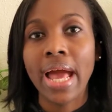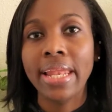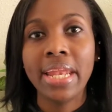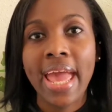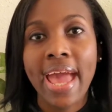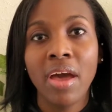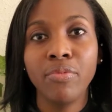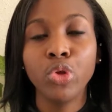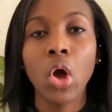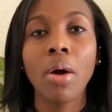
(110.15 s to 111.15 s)
I didn't have,
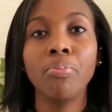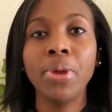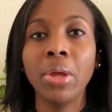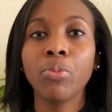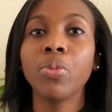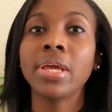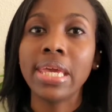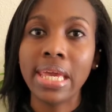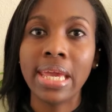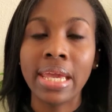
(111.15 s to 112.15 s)
I'm being a
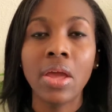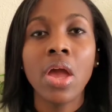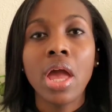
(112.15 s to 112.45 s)
kid,